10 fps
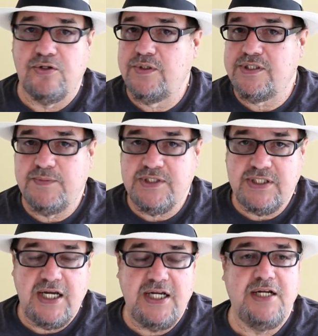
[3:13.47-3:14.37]
Christmas
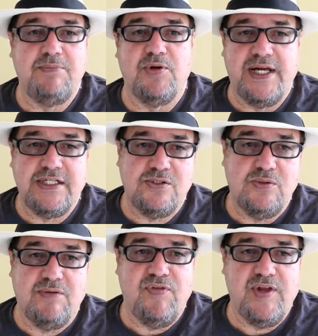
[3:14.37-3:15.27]
time or that
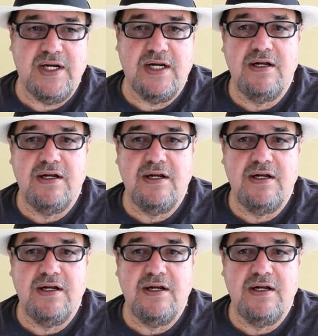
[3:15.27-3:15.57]
sort of thing.